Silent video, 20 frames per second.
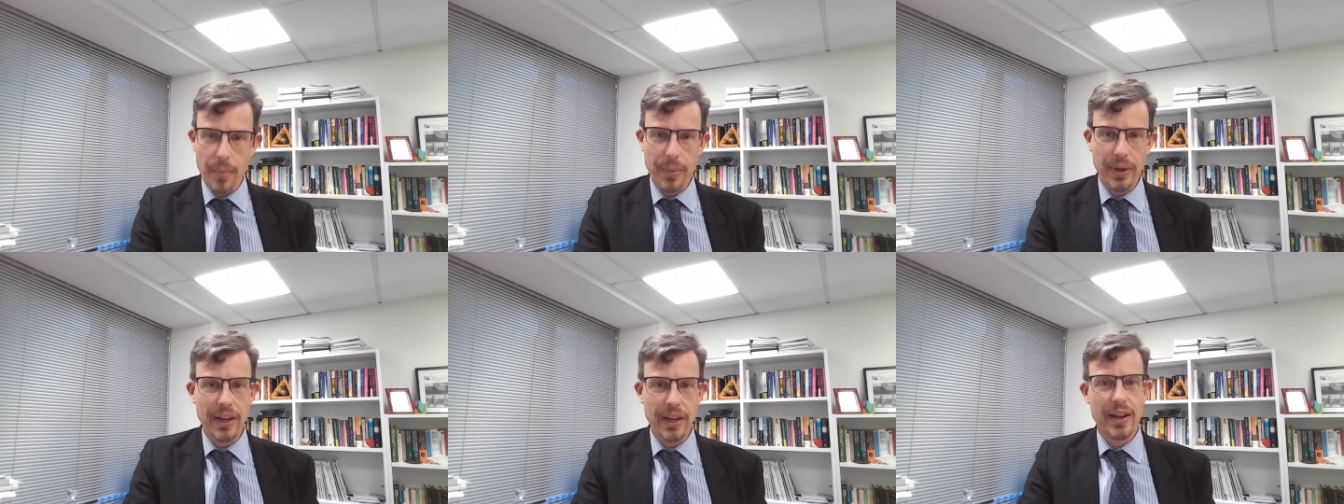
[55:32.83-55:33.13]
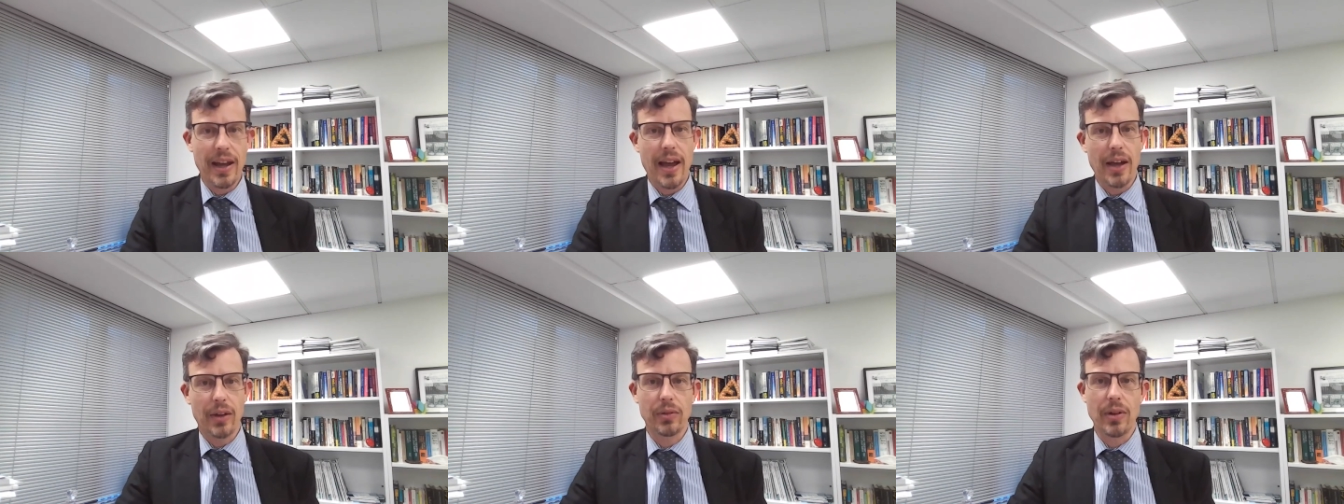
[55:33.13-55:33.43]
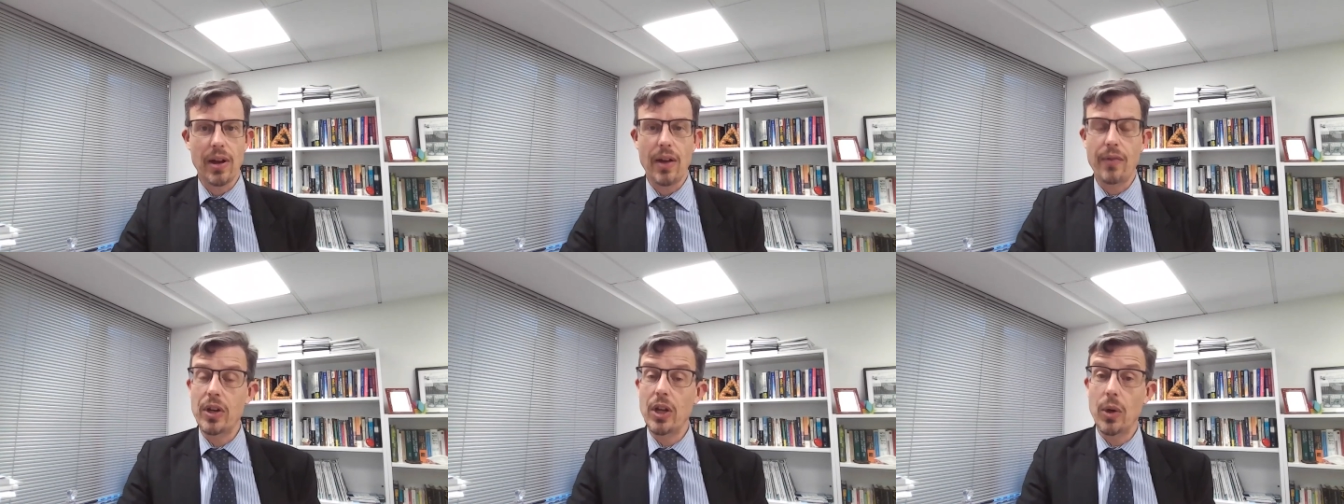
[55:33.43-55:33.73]
company
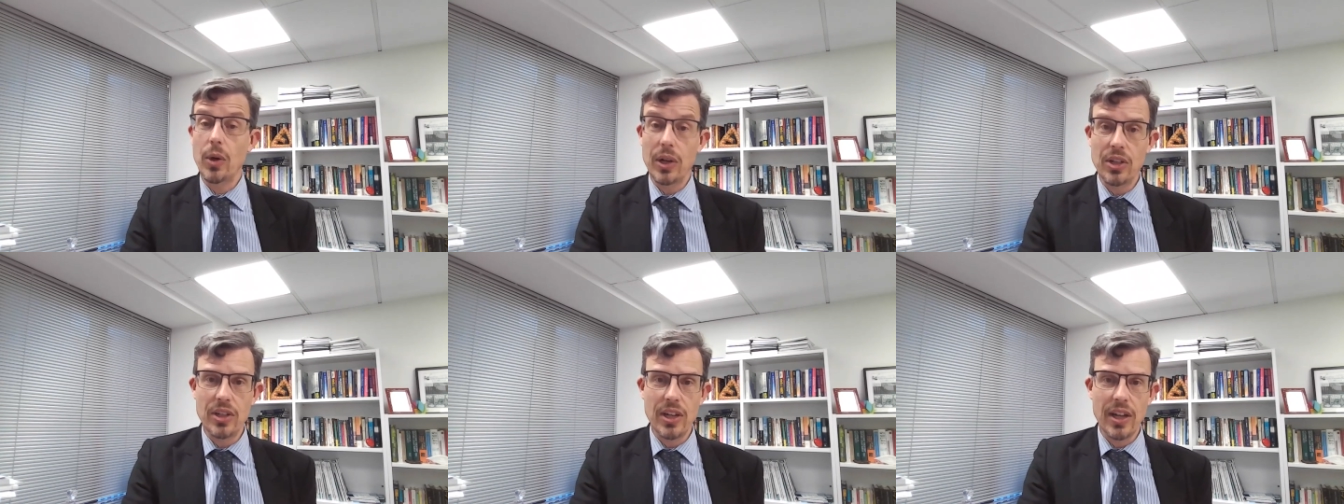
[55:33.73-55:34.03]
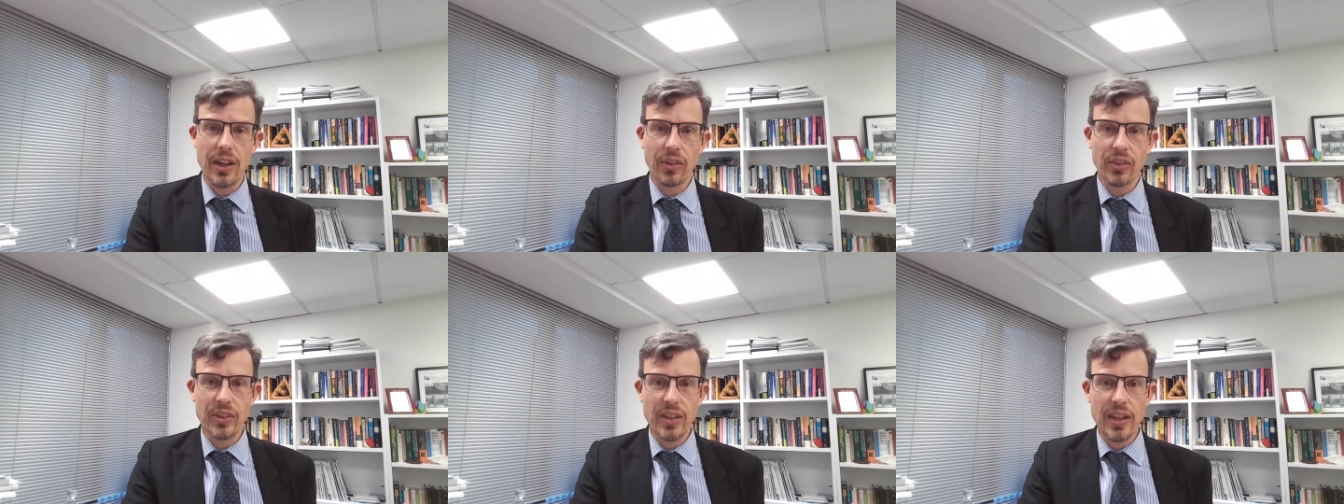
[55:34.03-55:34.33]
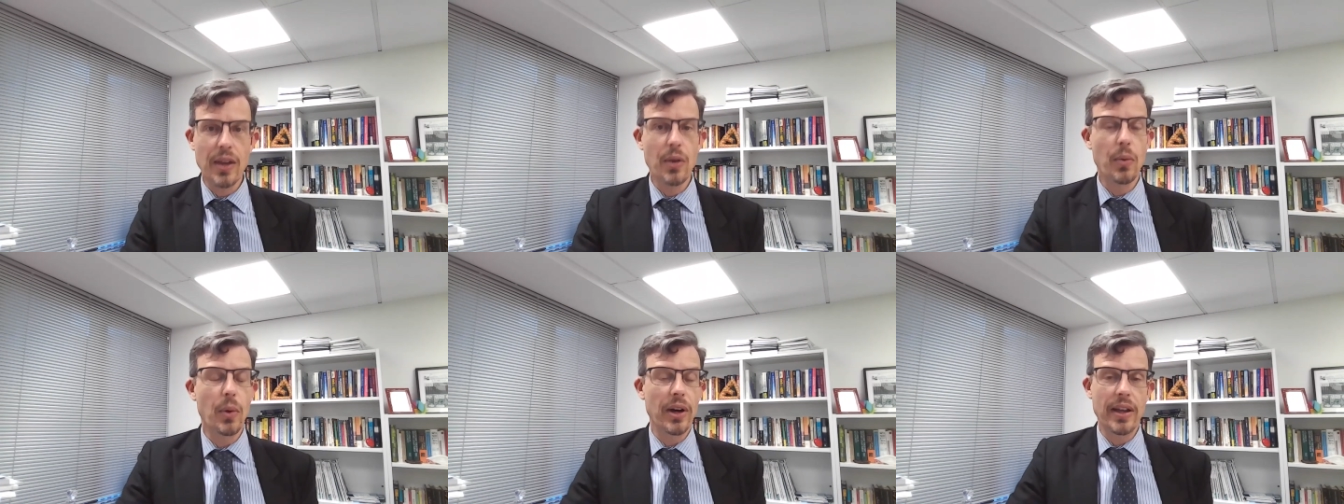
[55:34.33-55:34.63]
tax revenue, and
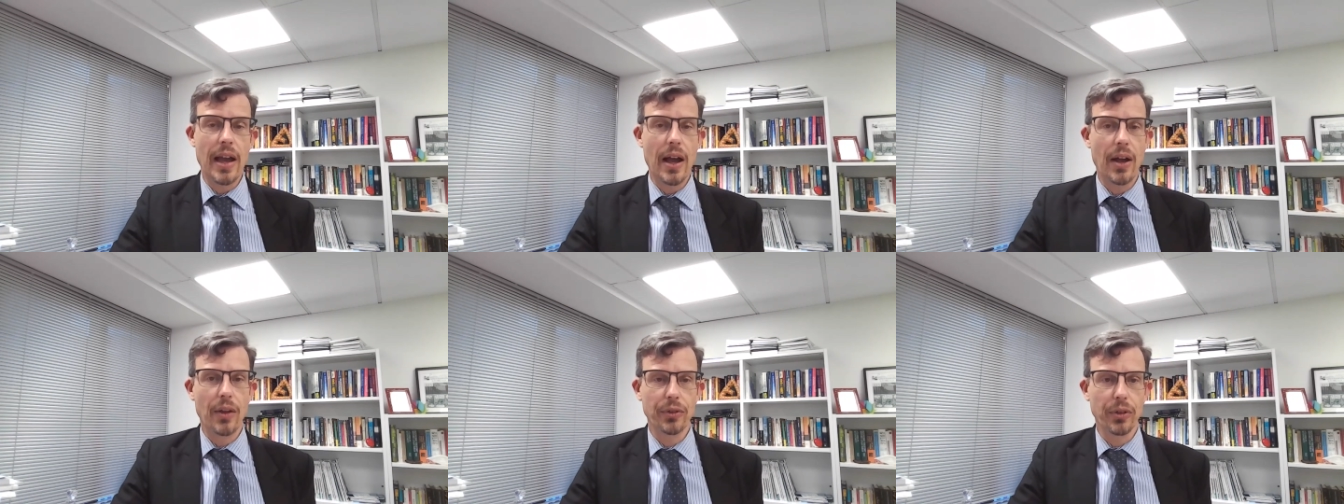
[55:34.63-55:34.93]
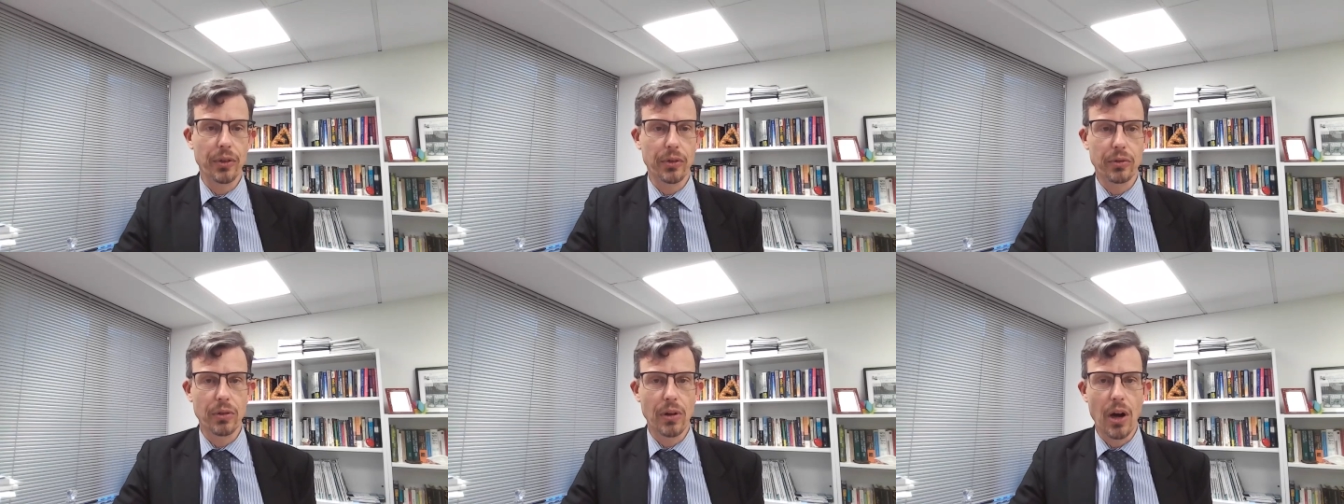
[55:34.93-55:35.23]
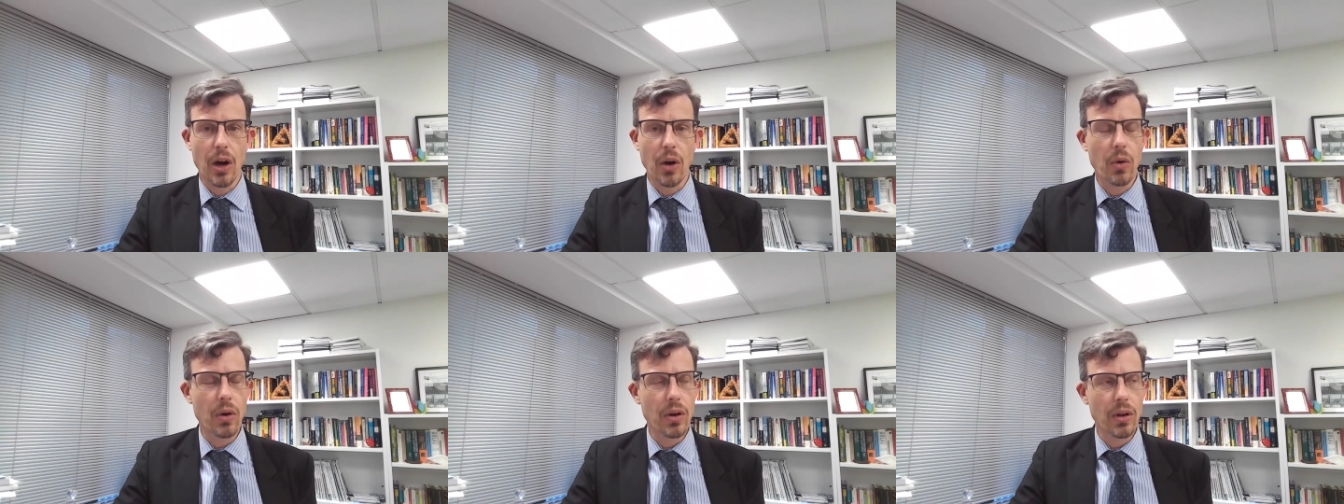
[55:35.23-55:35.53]
GST when councils
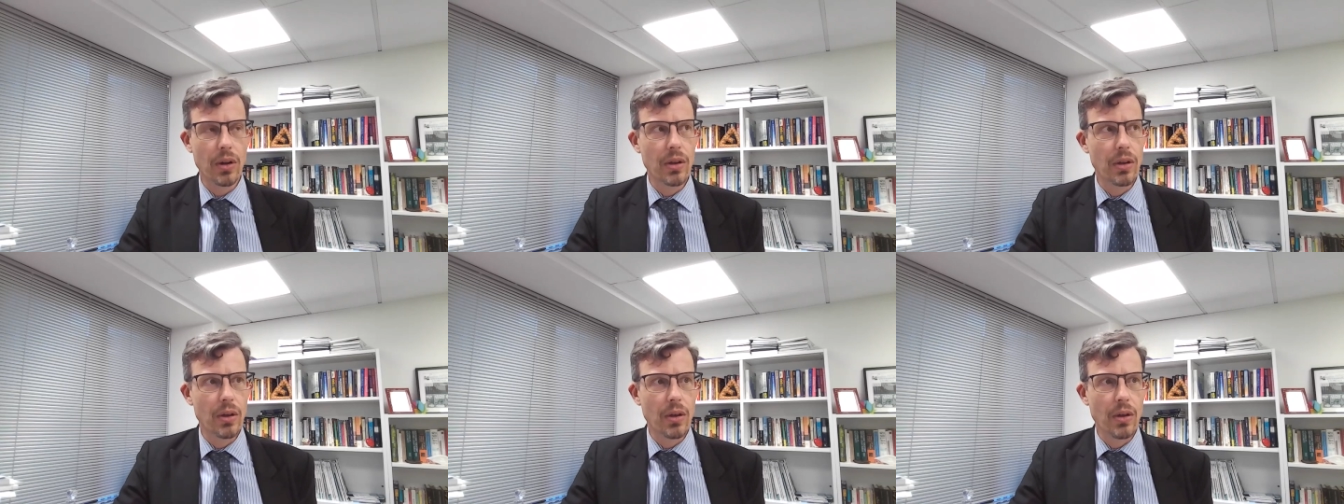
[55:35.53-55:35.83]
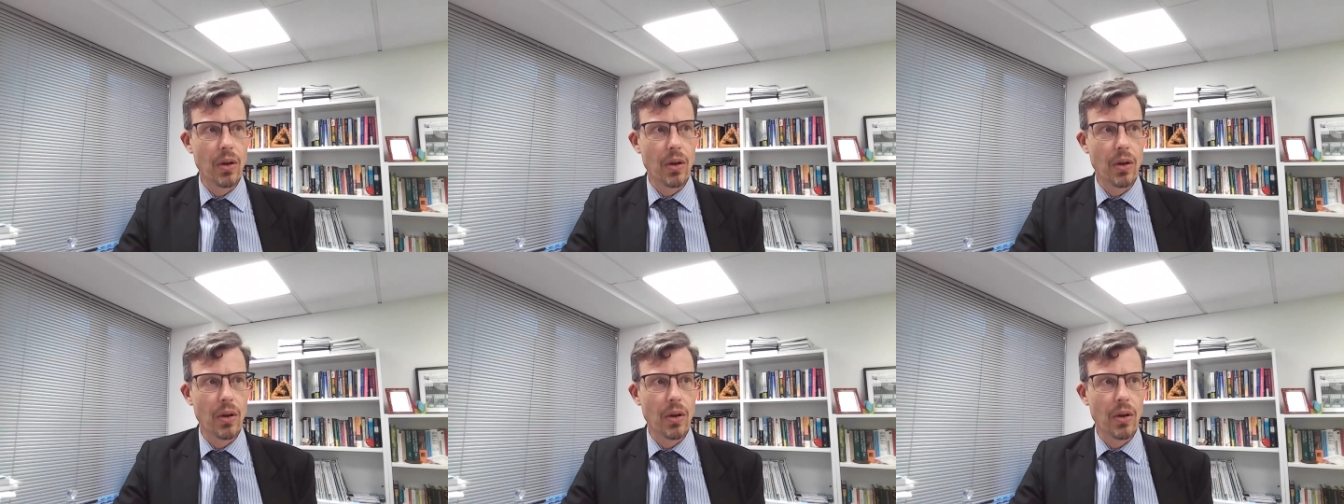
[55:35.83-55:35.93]
grow,